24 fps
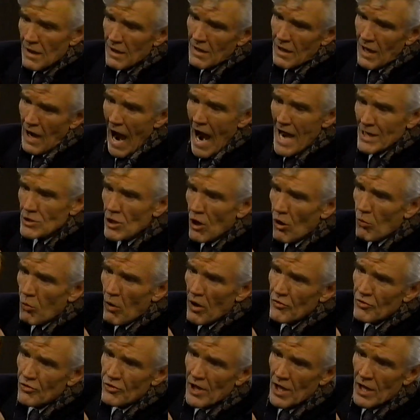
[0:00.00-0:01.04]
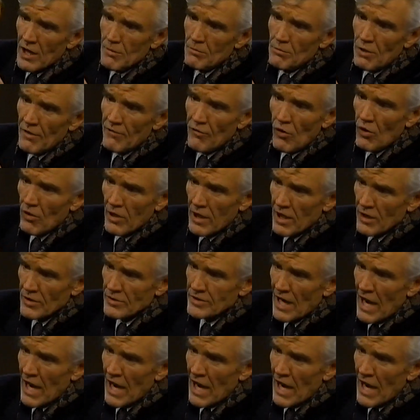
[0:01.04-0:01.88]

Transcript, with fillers: I know one thing above all else.